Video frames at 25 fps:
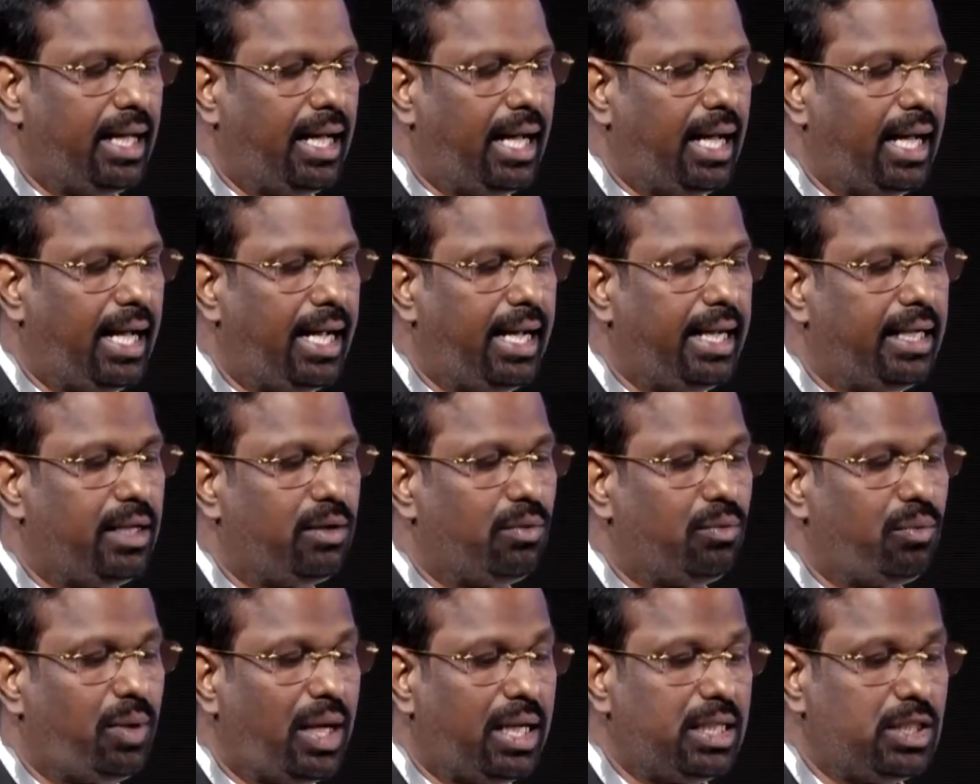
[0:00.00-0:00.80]
And
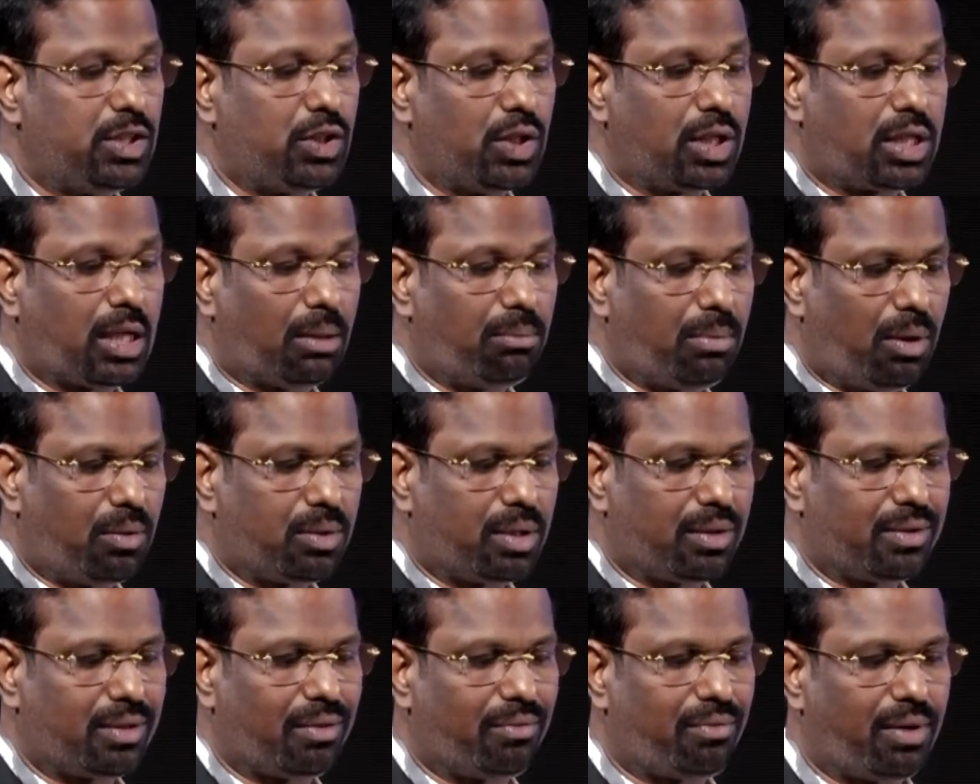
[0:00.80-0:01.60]
once you come
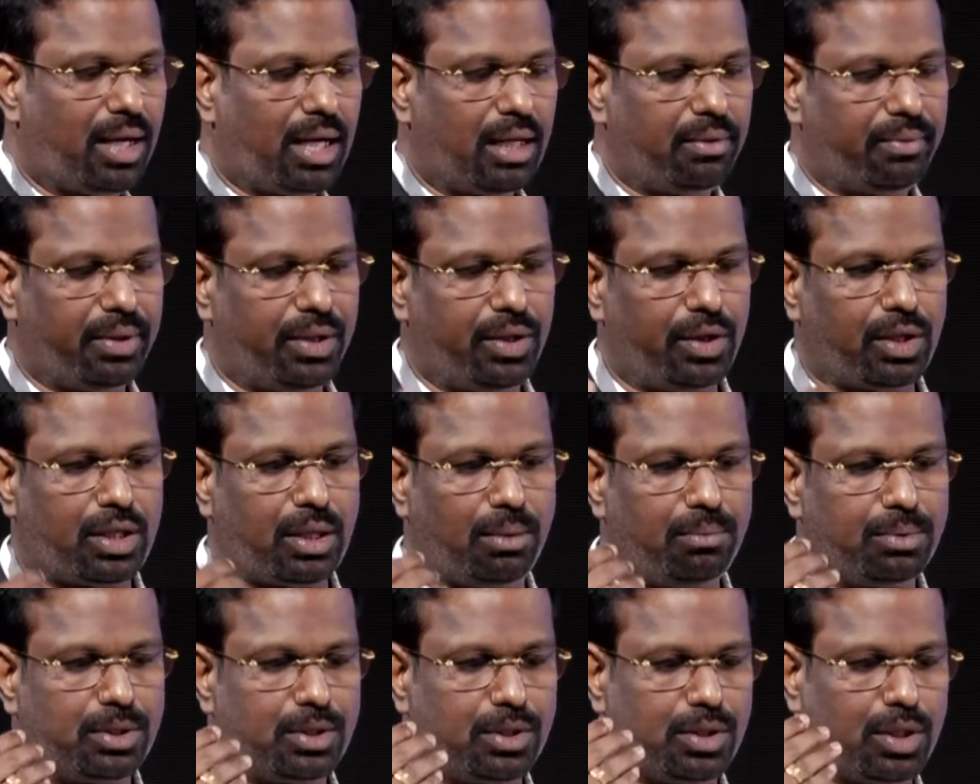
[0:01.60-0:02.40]
out of the wall, when you
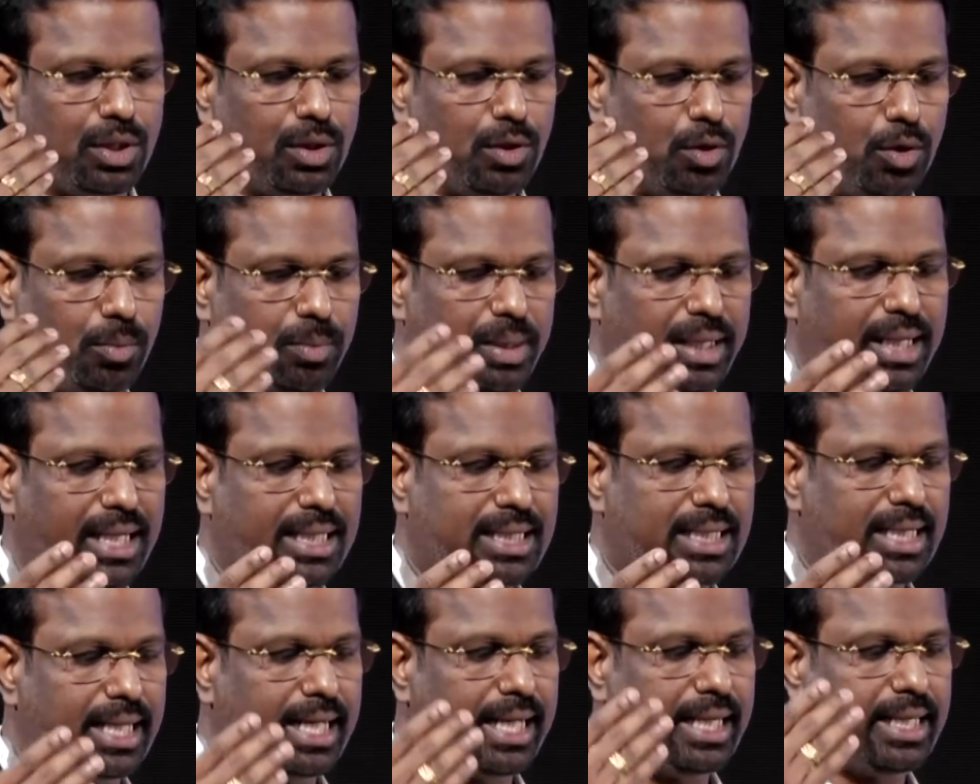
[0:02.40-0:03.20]
come to the lumen,
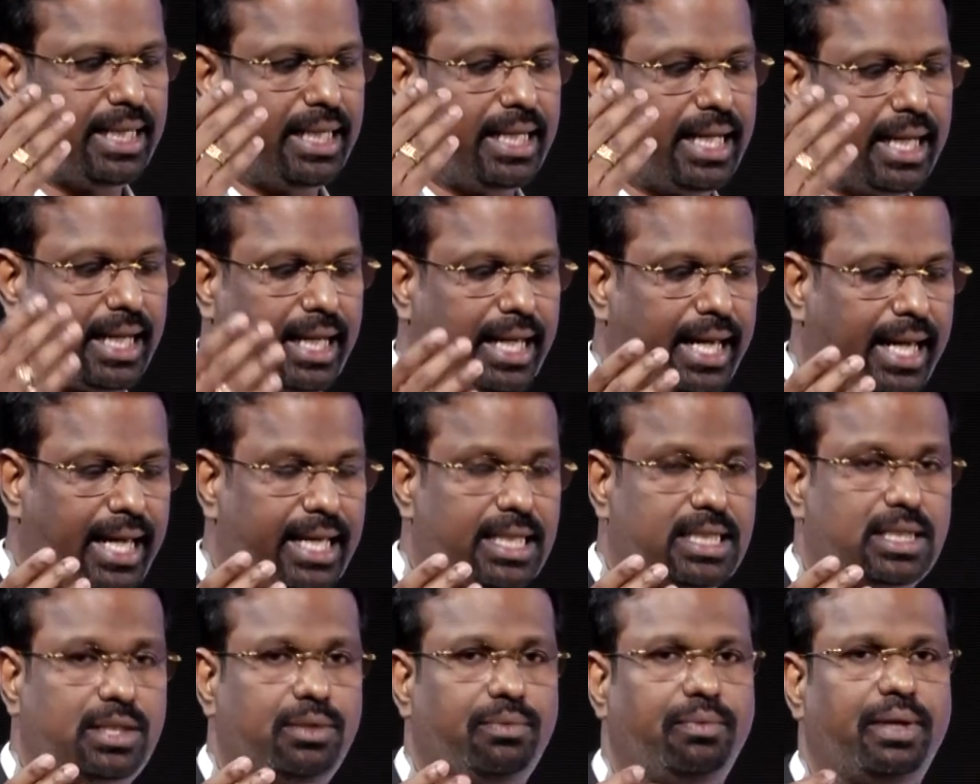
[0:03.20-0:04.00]
yesterday I did a
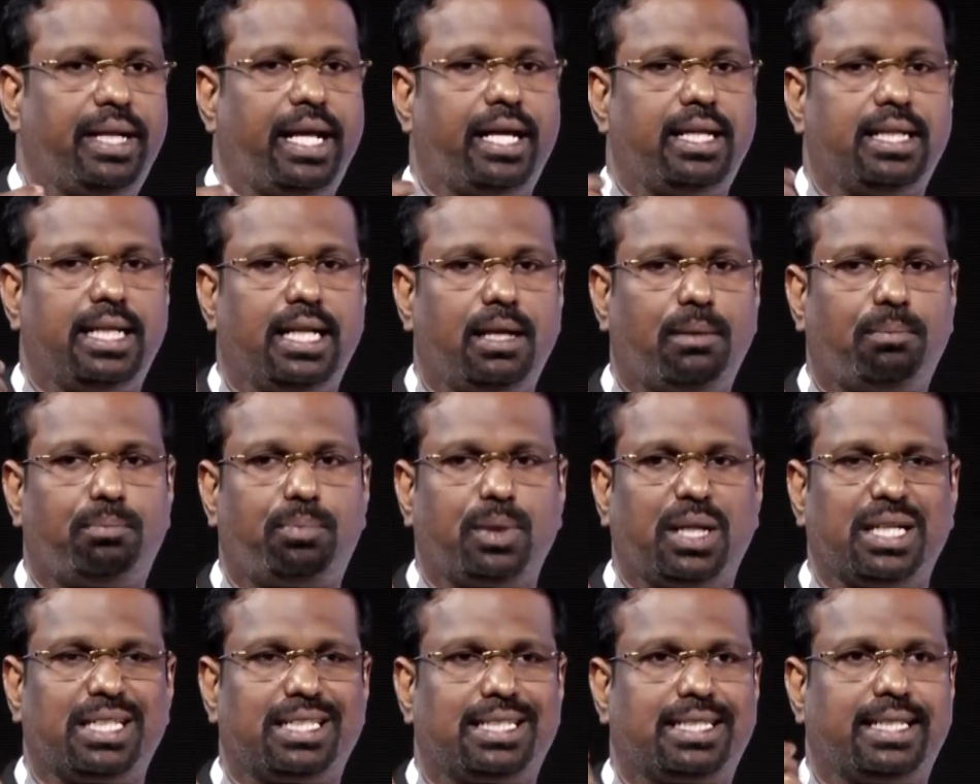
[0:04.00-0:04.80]
case, when I
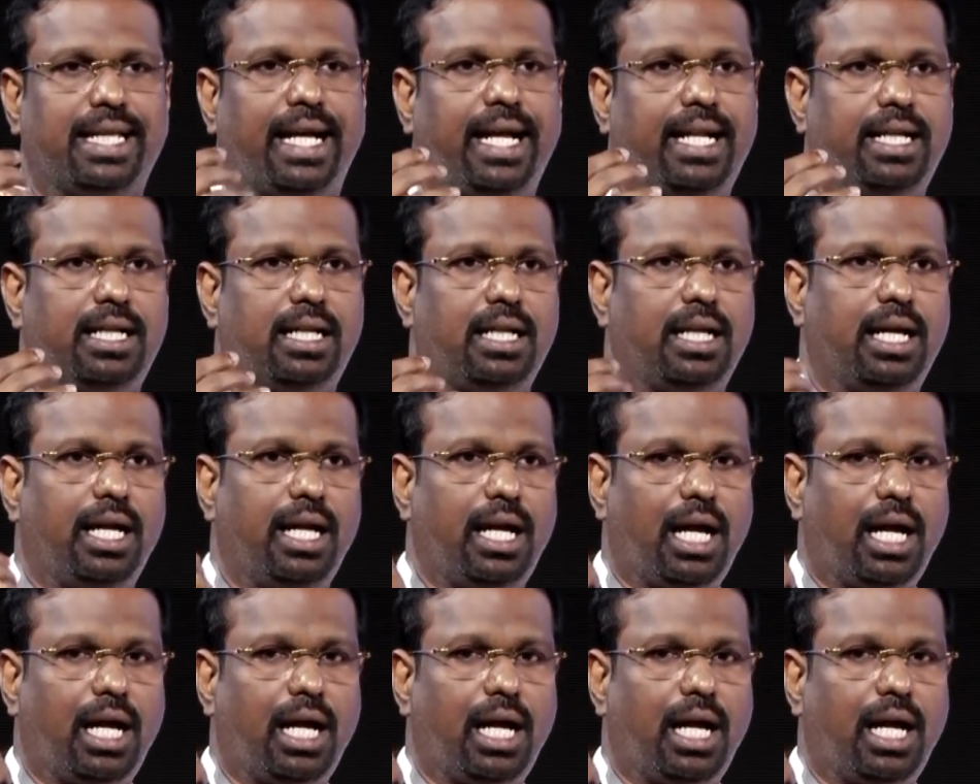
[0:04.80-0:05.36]
put a stent,